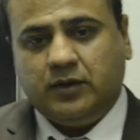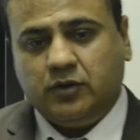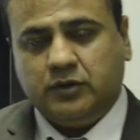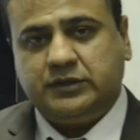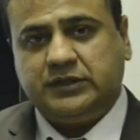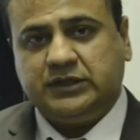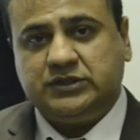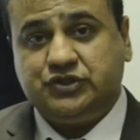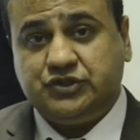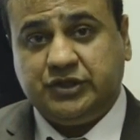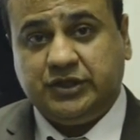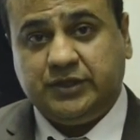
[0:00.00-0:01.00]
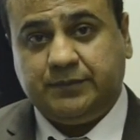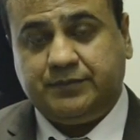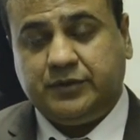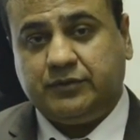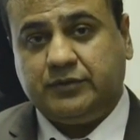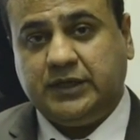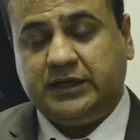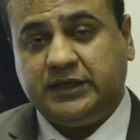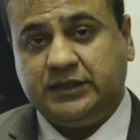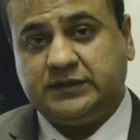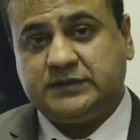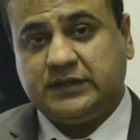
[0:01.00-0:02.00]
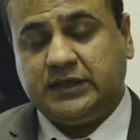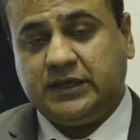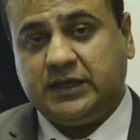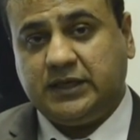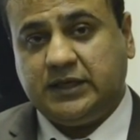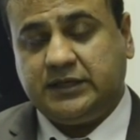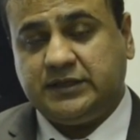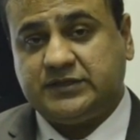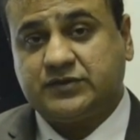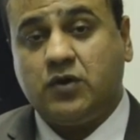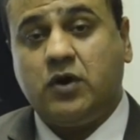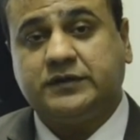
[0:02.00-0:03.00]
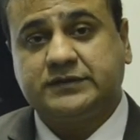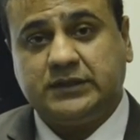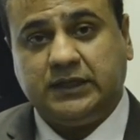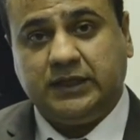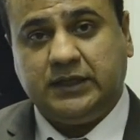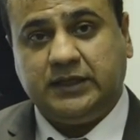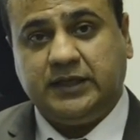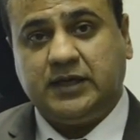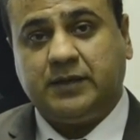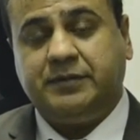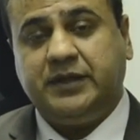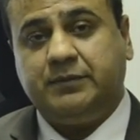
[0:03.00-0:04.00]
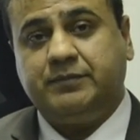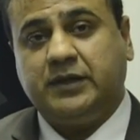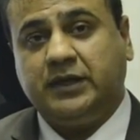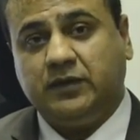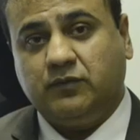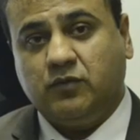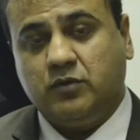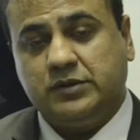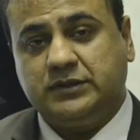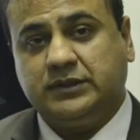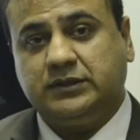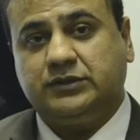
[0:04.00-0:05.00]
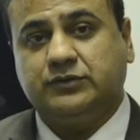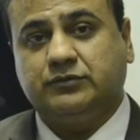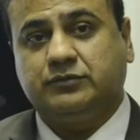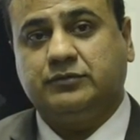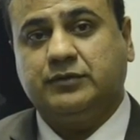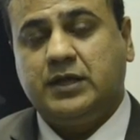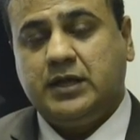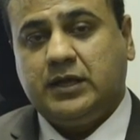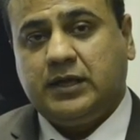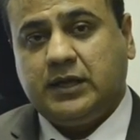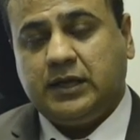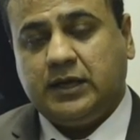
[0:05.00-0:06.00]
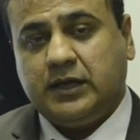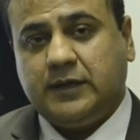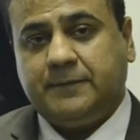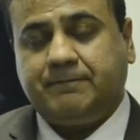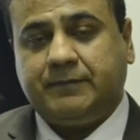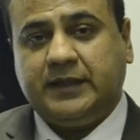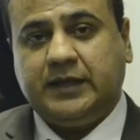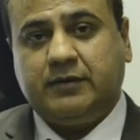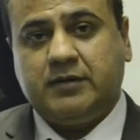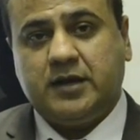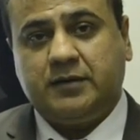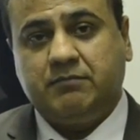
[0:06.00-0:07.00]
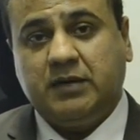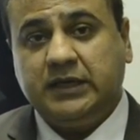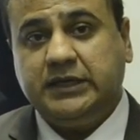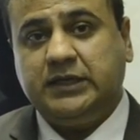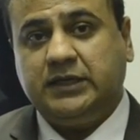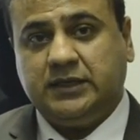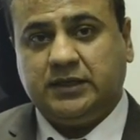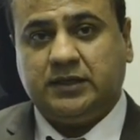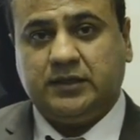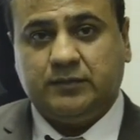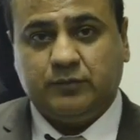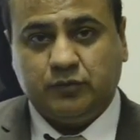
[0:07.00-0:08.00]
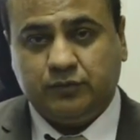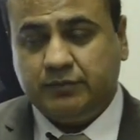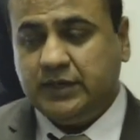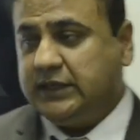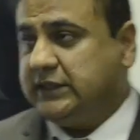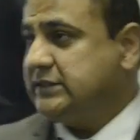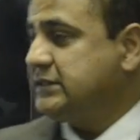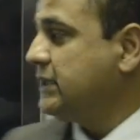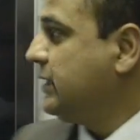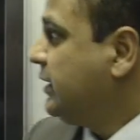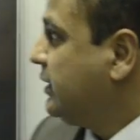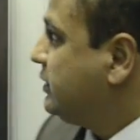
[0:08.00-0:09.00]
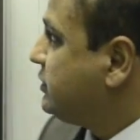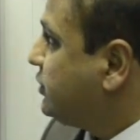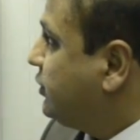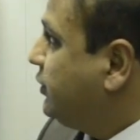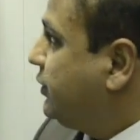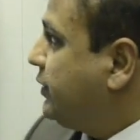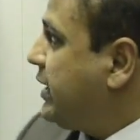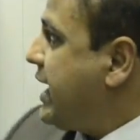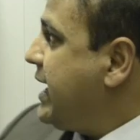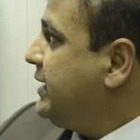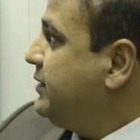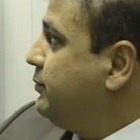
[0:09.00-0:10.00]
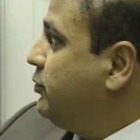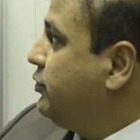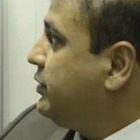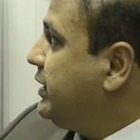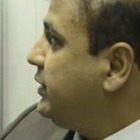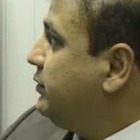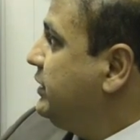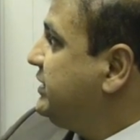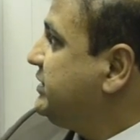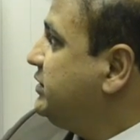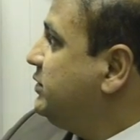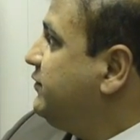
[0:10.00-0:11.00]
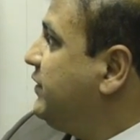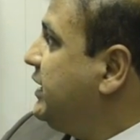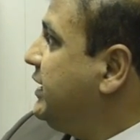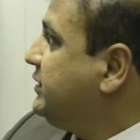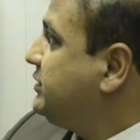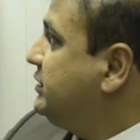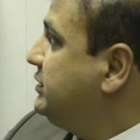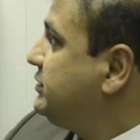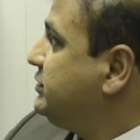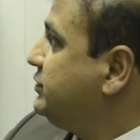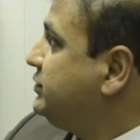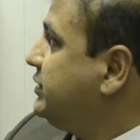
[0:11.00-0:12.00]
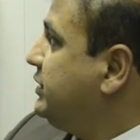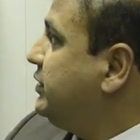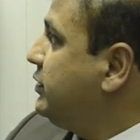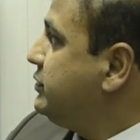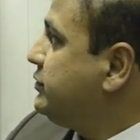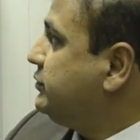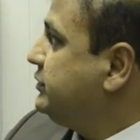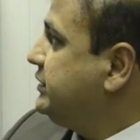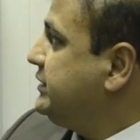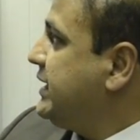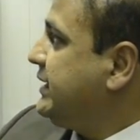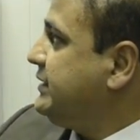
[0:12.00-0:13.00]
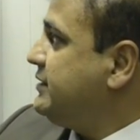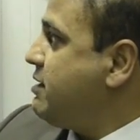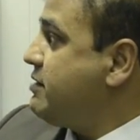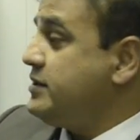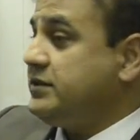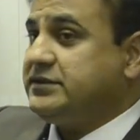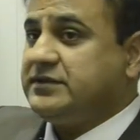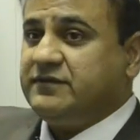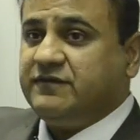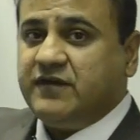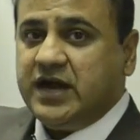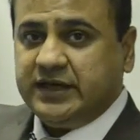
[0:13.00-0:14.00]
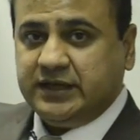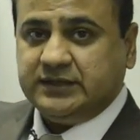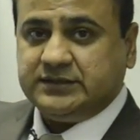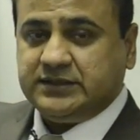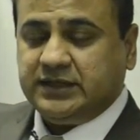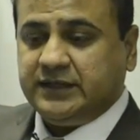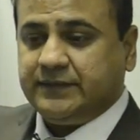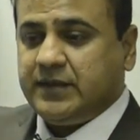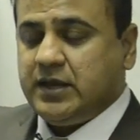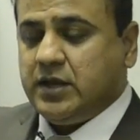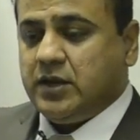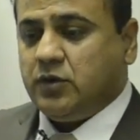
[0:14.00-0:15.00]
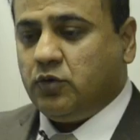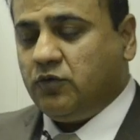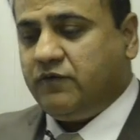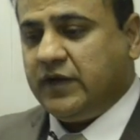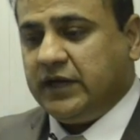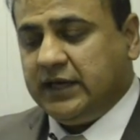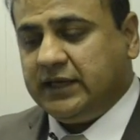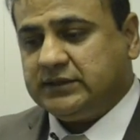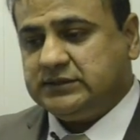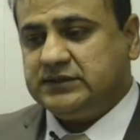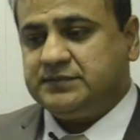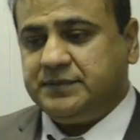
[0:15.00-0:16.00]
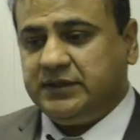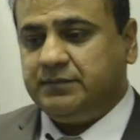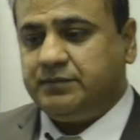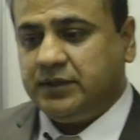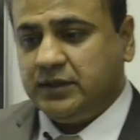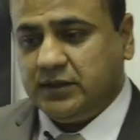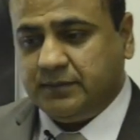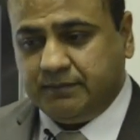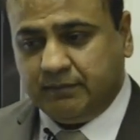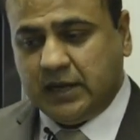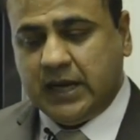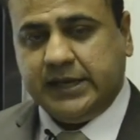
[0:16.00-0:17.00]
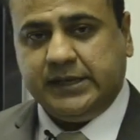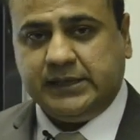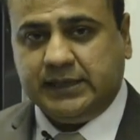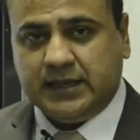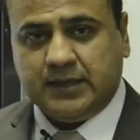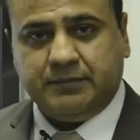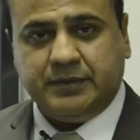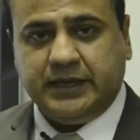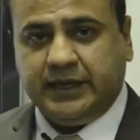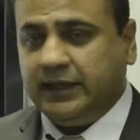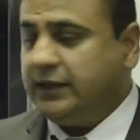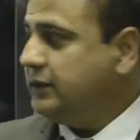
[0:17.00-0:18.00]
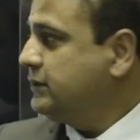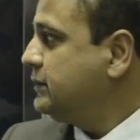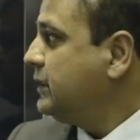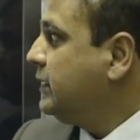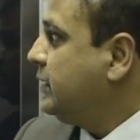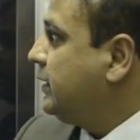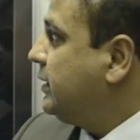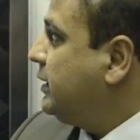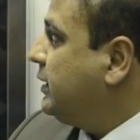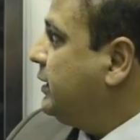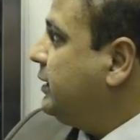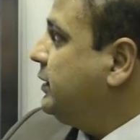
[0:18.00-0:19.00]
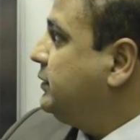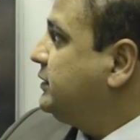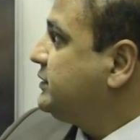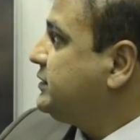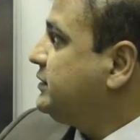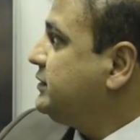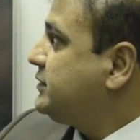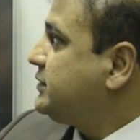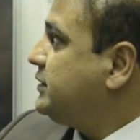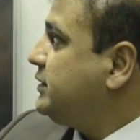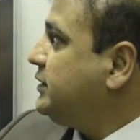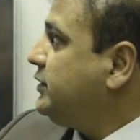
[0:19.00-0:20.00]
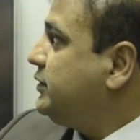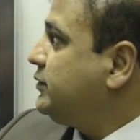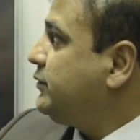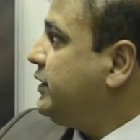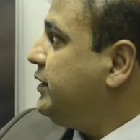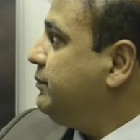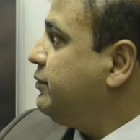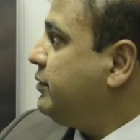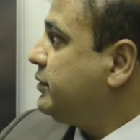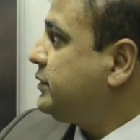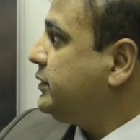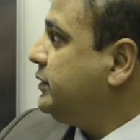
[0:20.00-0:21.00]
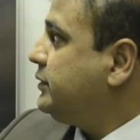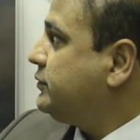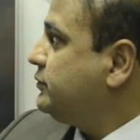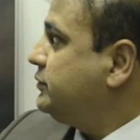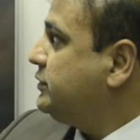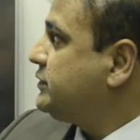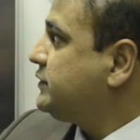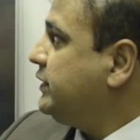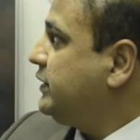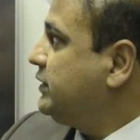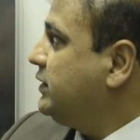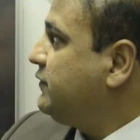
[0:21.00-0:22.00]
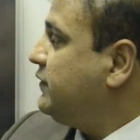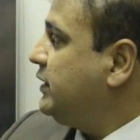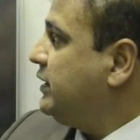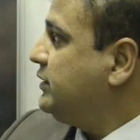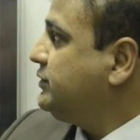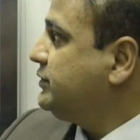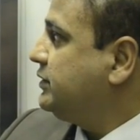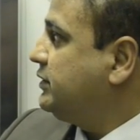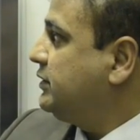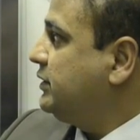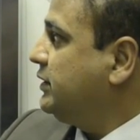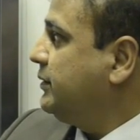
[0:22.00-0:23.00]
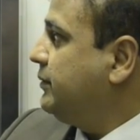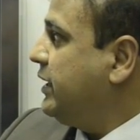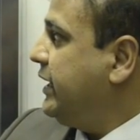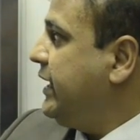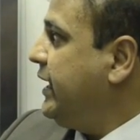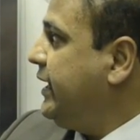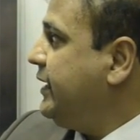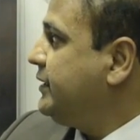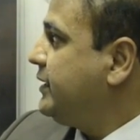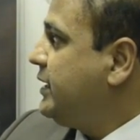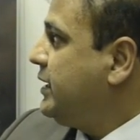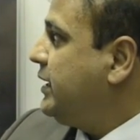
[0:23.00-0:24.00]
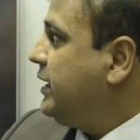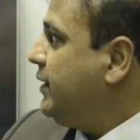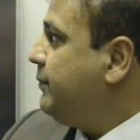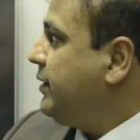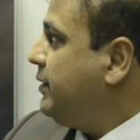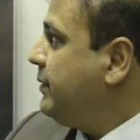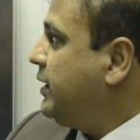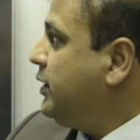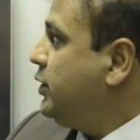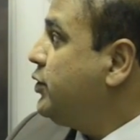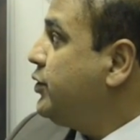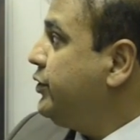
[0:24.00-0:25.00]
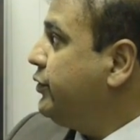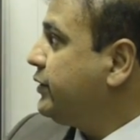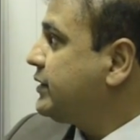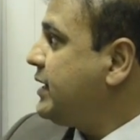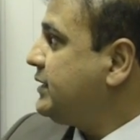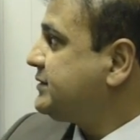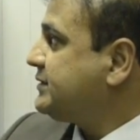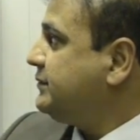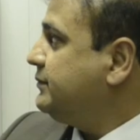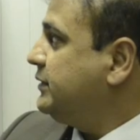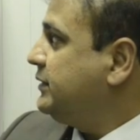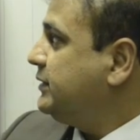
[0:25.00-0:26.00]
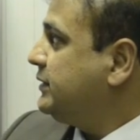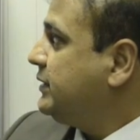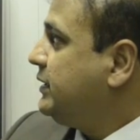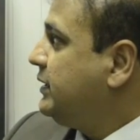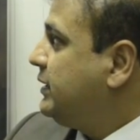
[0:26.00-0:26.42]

not cheap, you know, it is costly. There are people involved into, there are money movements. So add more regulation on financial institution in order to detect terrorism financing, who finance these people, idea, brain. This is you know, very important to restrict the financial aid. Implement know your customer